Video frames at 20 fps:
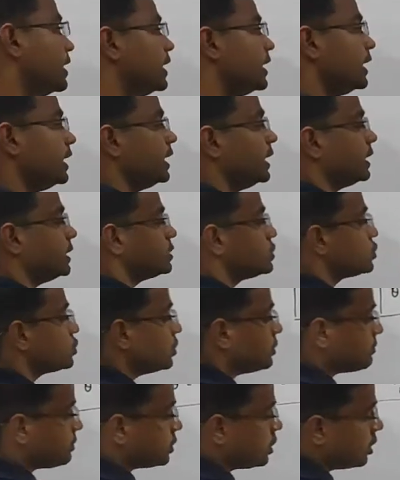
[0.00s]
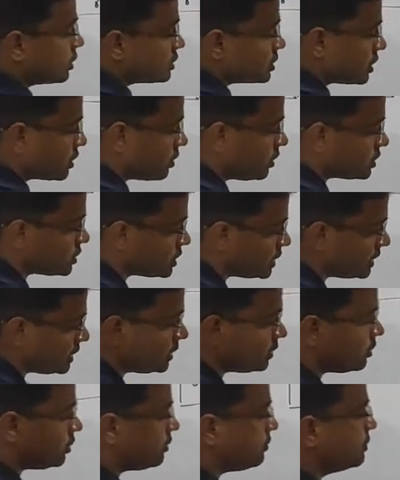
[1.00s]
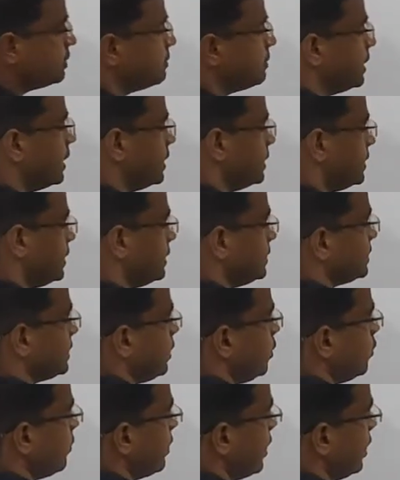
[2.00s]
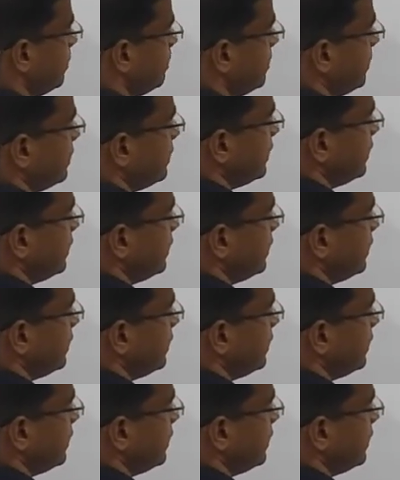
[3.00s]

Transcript: here, so if torsion constant of the wire, then tau can be written